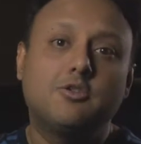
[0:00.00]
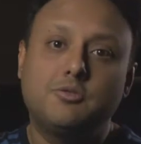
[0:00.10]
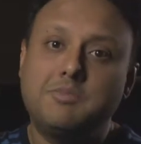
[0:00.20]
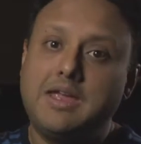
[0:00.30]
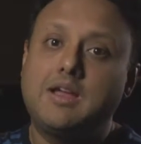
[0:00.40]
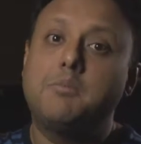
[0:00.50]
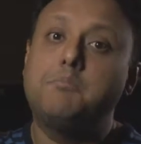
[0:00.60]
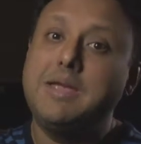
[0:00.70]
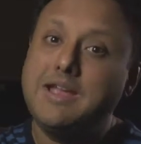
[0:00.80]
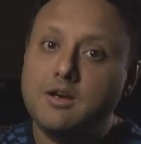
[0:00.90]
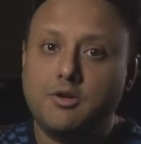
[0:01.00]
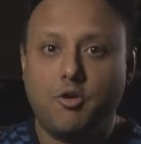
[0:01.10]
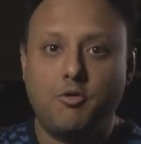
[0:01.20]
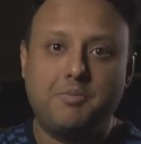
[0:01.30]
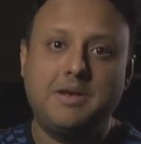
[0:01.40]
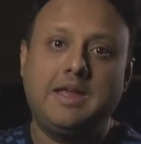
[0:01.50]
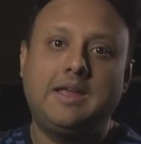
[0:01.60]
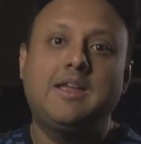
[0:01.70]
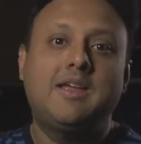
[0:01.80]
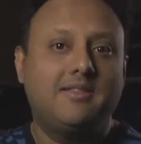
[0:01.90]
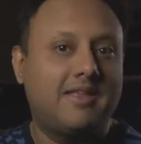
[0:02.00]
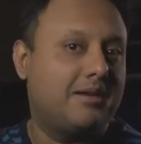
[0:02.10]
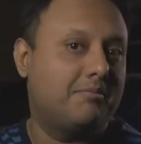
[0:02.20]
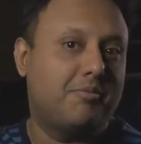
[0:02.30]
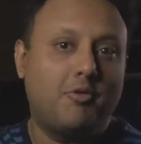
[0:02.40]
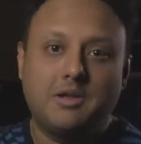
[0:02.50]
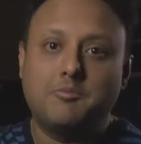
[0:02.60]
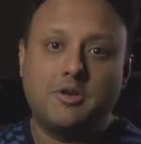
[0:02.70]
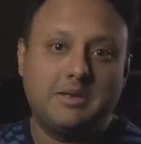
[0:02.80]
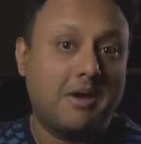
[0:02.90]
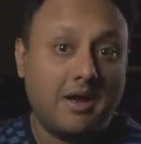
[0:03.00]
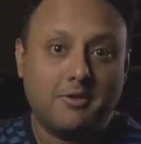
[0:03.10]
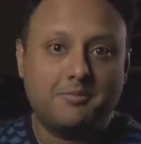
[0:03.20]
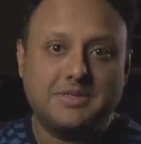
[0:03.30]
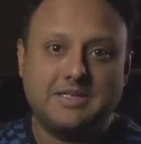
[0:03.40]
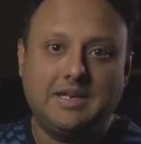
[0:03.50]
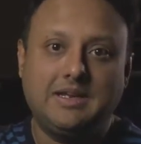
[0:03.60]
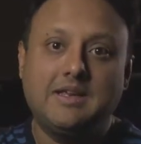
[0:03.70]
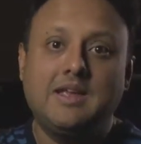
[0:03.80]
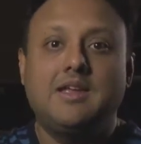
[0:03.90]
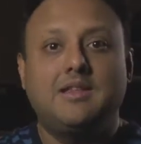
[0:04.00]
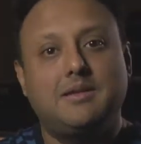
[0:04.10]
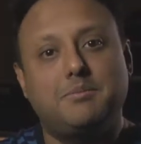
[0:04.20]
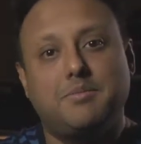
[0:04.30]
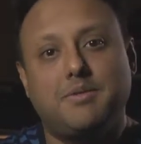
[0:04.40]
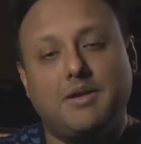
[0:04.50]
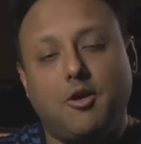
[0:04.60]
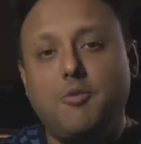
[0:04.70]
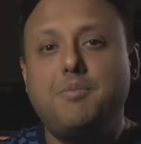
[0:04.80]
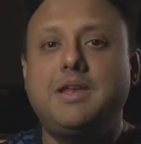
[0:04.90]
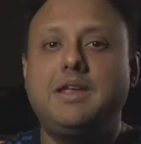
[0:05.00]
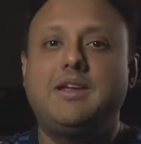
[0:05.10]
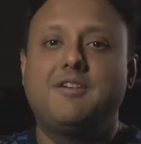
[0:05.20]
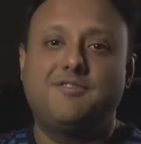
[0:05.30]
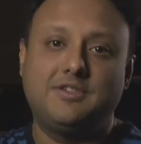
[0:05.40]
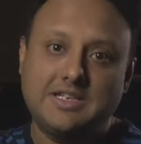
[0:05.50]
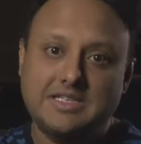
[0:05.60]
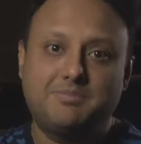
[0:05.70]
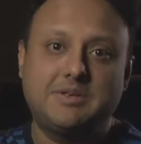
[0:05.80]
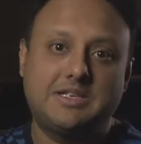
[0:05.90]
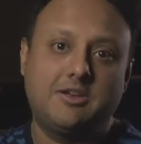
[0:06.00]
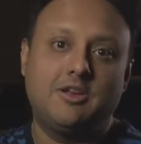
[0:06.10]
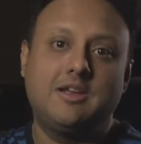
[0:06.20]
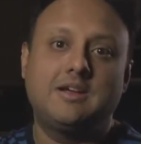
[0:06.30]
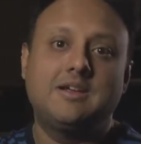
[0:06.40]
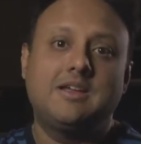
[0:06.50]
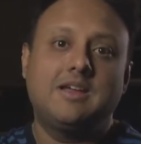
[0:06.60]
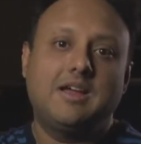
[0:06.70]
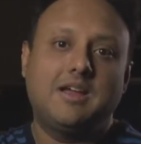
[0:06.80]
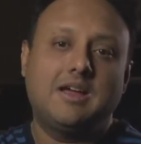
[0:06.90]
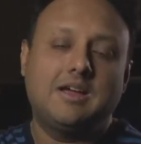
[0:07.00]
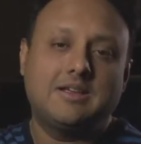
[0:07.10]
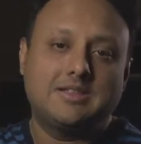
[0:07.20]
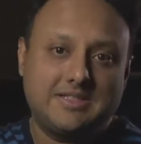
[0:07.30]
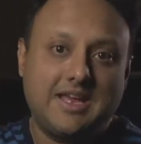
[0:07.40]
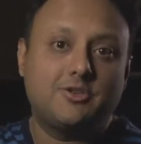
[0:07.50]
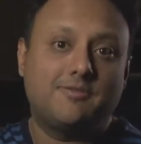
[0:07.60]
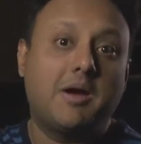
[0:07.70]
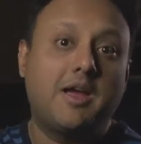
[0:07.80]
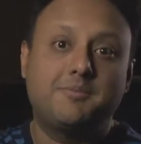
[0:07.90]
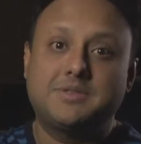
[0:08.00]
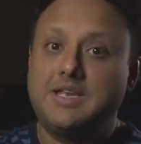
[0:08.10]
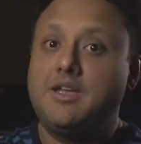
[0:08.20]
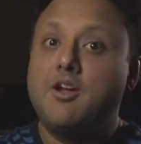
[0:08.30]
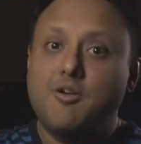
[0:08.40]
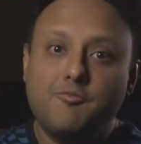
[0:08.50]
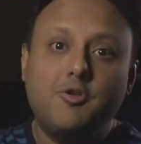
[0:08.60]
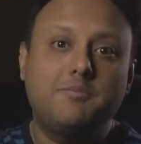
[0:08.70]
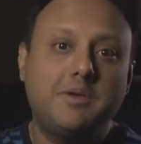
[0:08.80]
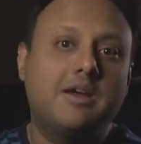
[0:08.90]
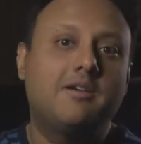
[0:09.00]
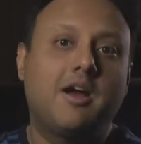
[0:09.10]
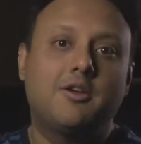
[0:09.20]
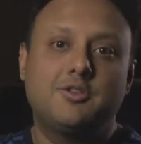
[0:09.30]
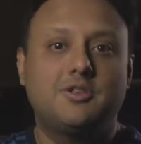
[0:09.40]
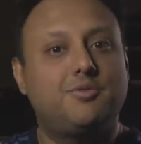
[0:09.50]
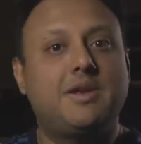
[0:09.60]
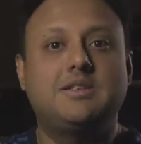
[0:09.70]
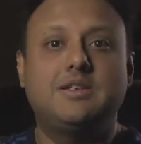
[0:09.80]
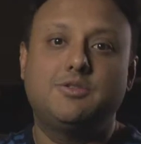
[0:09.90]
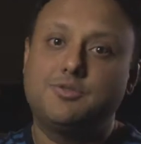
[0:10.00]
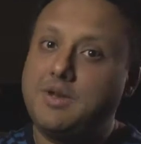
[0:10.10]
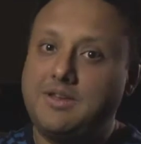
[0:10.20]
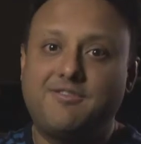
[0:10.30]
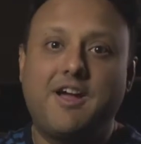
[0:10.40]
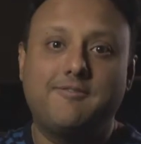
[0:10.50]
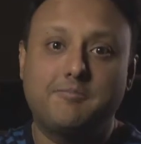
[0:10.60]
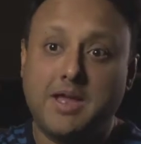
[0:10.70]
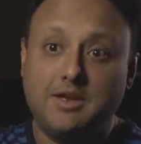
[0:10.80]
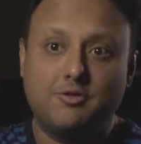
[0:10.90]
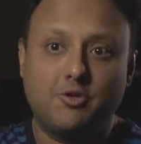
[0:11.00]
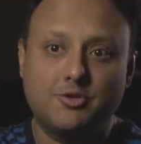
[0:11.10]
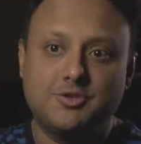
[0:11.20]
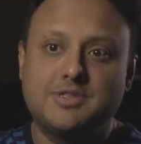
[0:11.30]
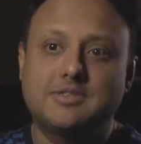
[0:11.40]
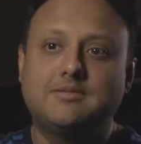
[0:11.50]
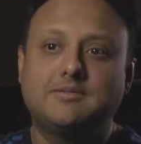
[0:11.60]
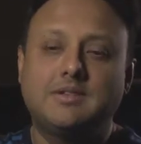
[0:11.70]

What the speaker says: to make a bigger opening than polar body biopsy. The opening for this particular stage of biopsy would be around 20 to 25 microns.